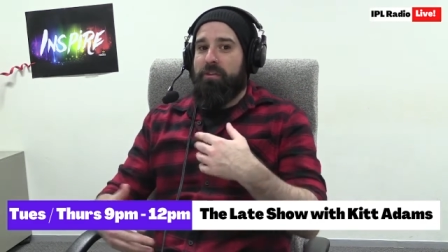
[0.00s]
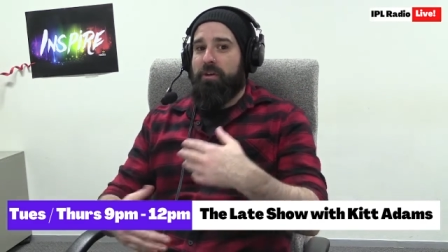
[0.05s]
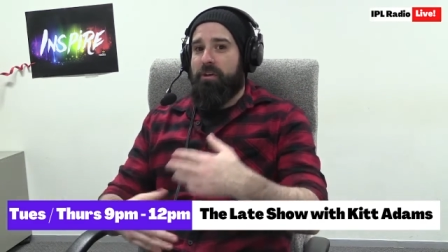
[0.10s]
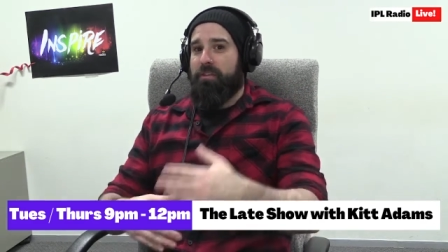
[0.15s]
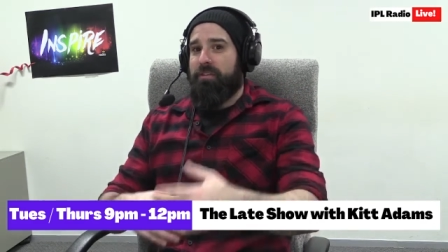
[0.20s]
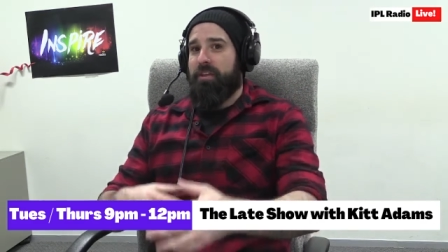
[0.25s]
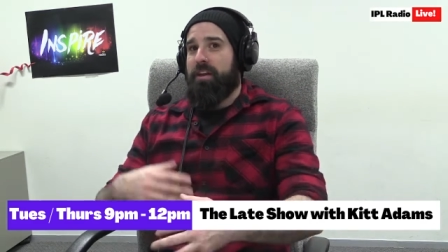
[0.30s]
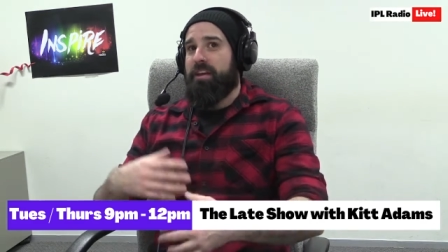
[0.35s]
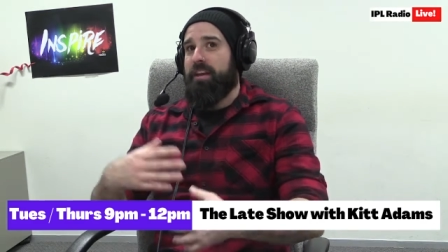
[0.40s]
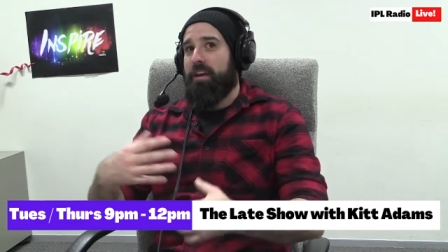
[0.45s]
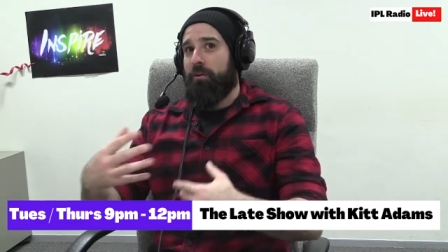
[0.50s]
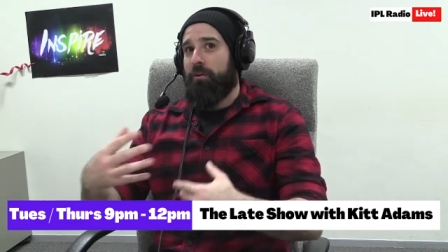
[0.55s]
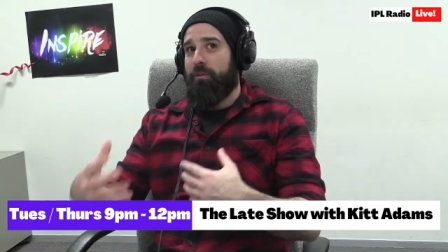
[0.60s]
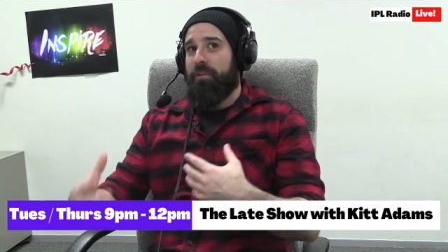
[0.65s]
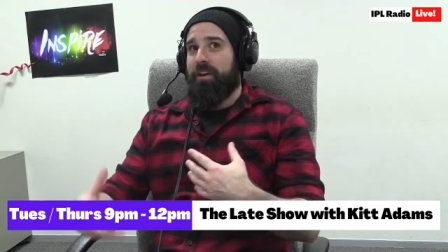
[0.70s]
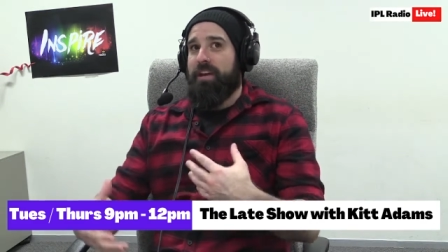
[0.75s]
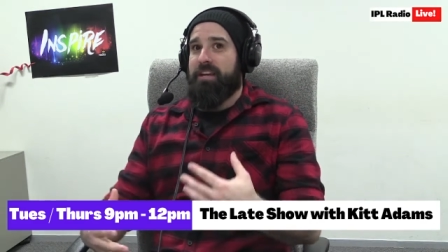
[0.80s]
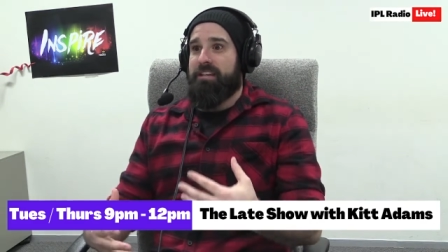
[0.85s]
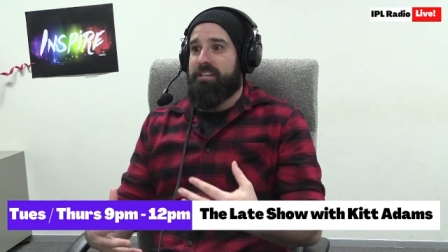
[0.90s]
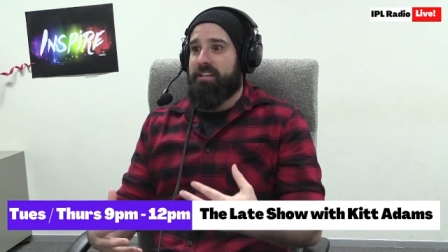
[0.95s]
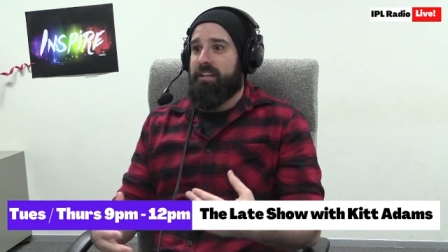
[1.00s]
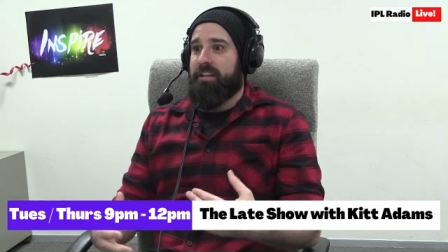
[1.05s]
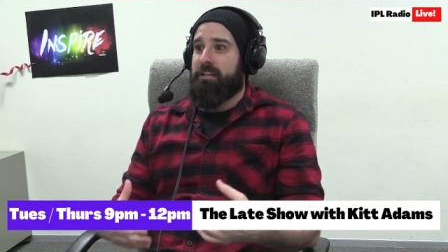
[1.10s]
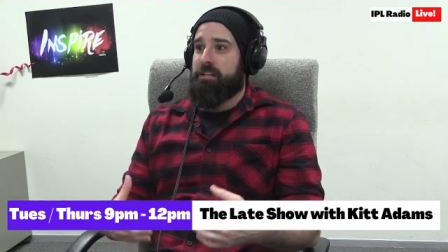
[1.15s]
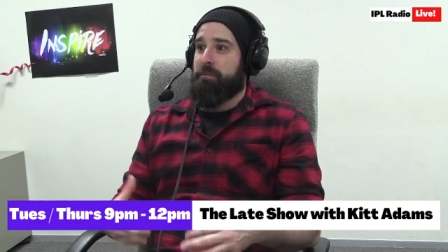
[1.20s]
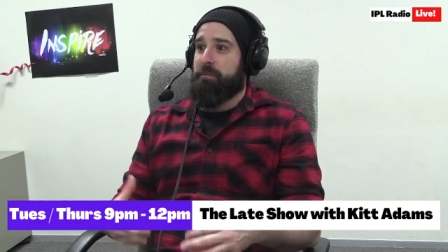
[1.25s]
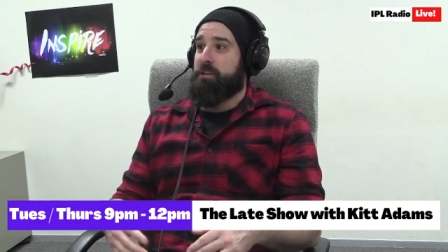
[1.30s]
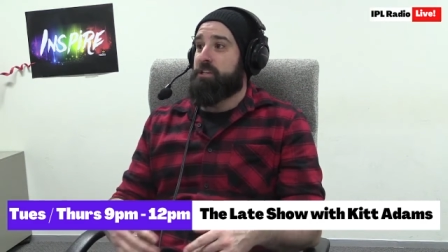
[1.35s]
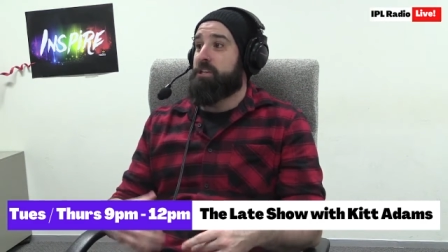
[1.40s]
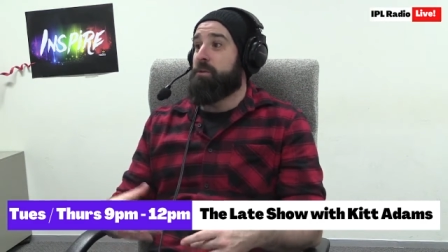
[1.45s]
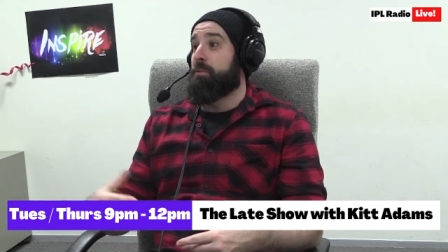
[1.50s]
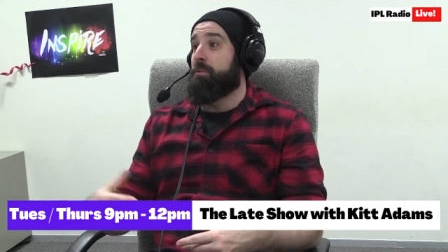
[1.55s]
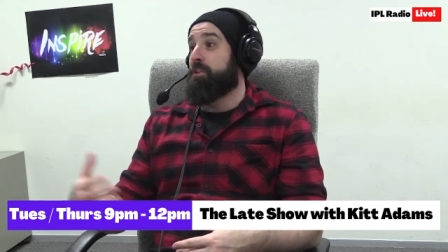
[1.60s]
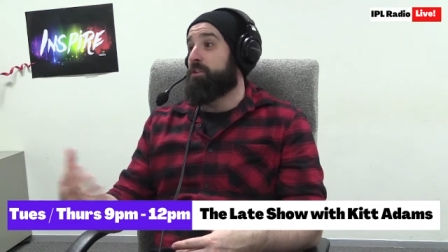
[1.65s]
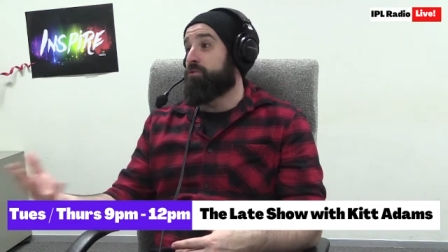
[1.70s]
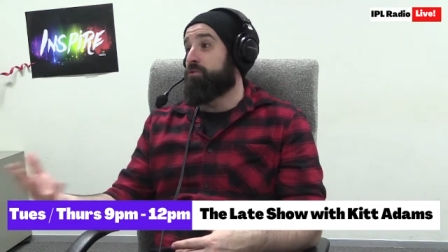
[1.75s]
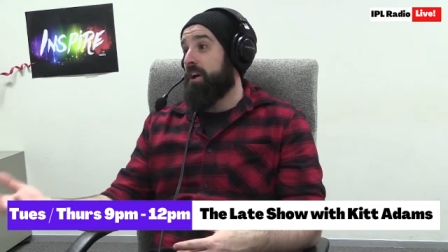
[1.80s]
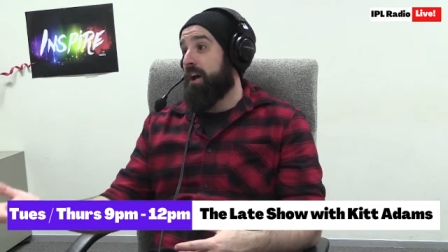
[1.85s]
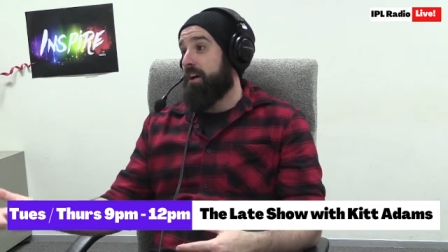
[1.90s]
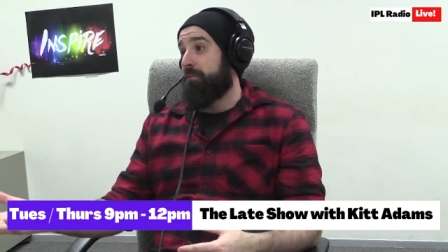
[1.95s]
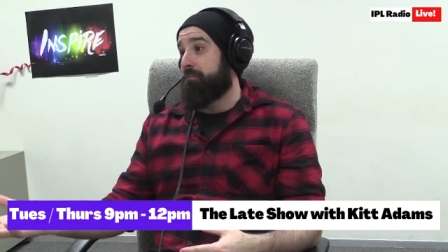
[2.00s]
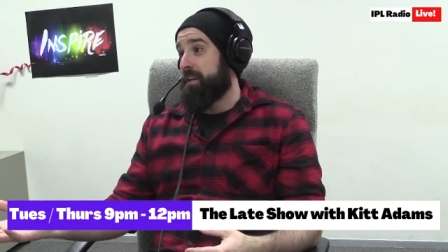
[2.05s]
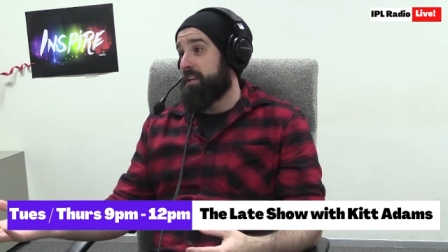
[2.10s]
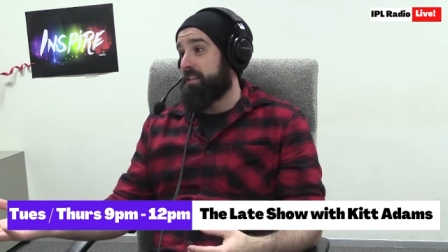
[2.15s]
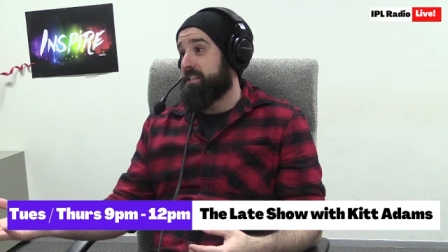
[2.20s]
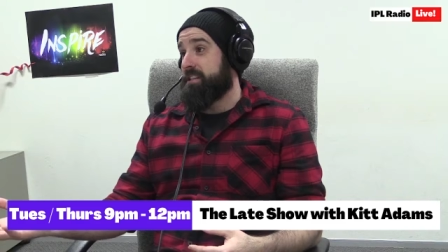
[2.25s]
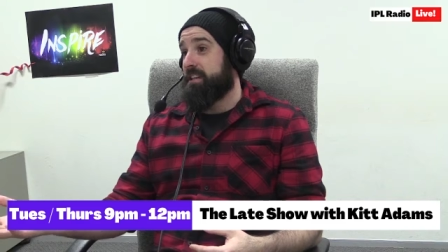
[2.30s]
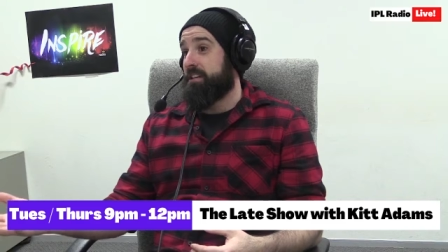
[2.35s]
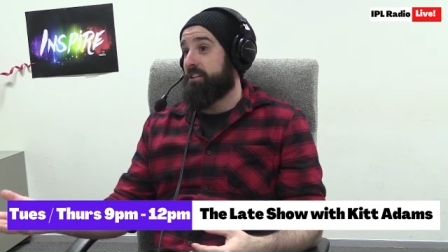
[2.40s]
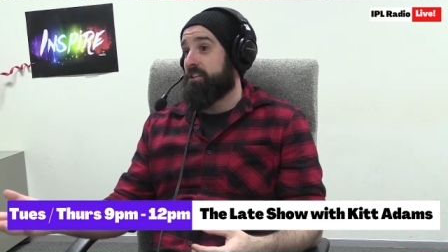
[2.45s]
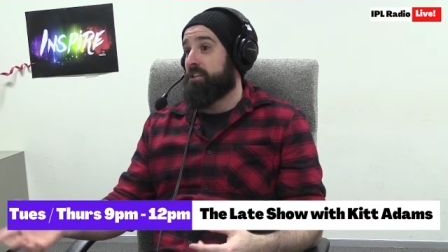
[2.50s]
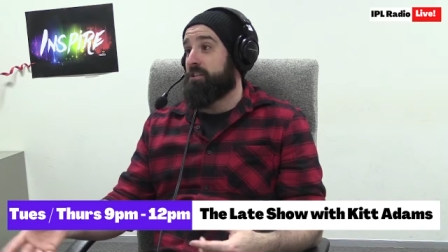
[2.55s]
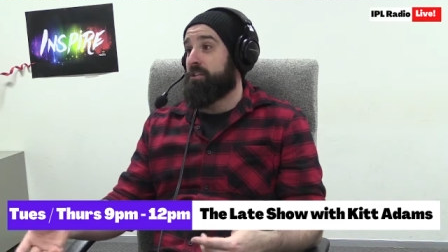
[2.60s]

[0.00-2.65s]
they get all these, and then especially with the draft pick signatures,